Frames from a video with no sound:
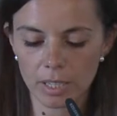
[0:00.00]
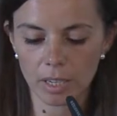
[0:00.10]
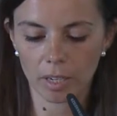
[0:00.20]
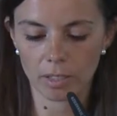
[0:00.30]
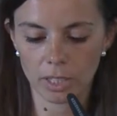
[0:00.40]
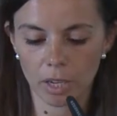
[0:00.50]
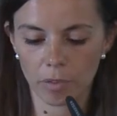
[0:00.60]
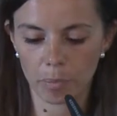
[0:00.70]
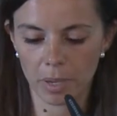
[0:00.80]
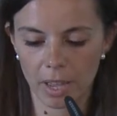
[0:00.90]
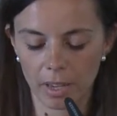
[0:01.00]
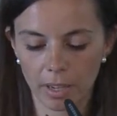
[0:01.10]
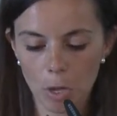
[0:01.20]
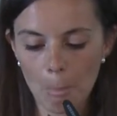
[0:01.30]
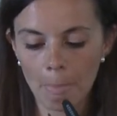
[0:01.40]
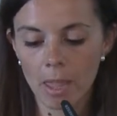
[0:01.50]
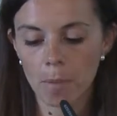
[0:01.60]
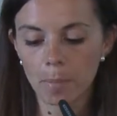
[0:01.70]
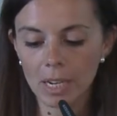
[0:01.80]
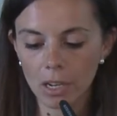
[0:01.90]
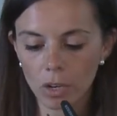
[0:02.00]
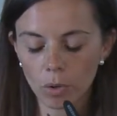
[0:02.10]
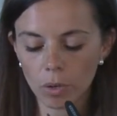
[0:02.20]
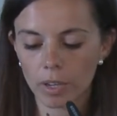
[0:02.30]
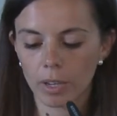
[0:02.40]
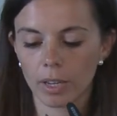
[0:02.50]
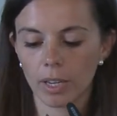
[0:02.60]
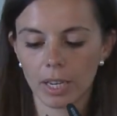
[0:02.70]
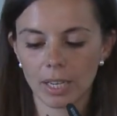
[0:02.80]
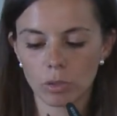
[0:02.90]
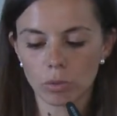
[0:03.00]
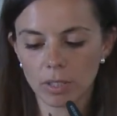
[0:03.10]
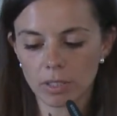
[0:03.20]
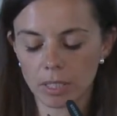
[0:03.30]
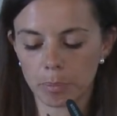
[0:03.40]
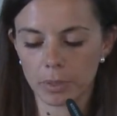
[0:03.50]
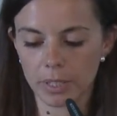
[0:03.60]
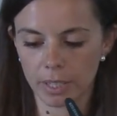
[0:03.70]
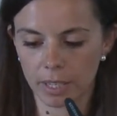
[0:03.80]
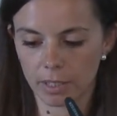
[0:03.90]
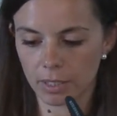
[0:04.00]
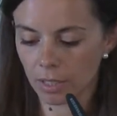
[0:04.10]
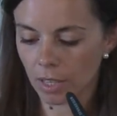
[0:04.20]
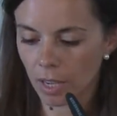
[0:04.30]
S, and TFPI, below 20%.